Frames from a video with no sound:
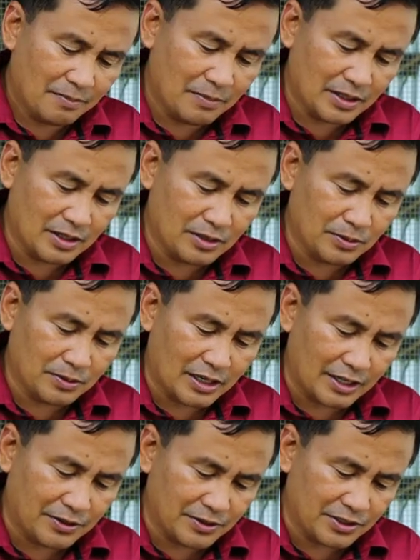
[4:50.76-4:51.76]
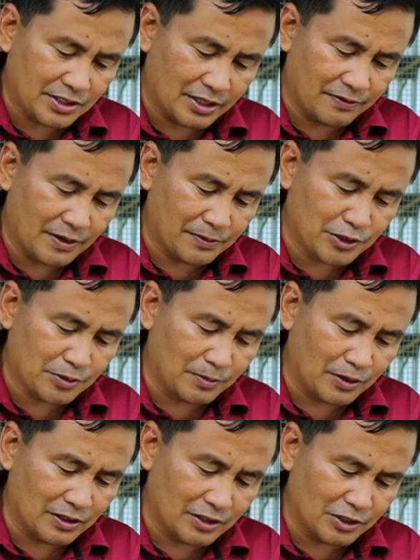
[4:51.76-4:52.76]
but the two others are very
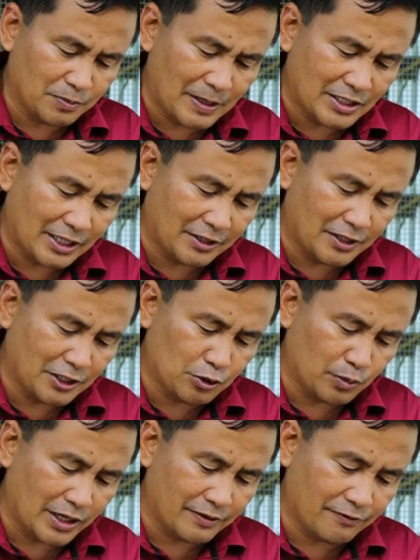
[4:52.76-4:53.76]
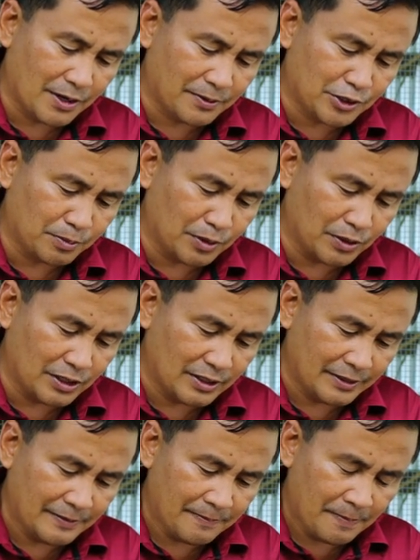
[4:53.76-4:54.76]
small, especially this one, very small.
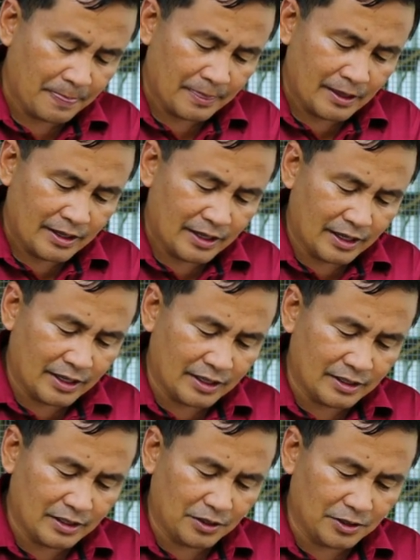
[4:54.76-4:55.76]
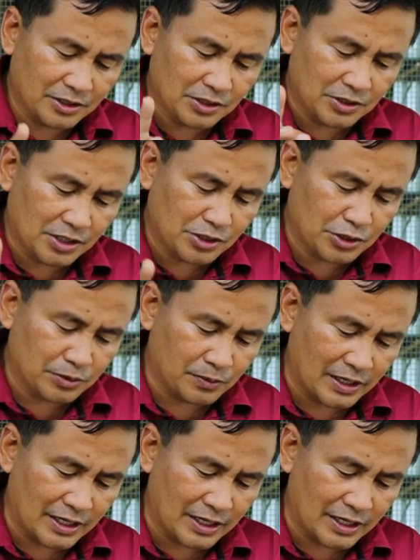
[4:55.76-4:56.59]
And your suggestion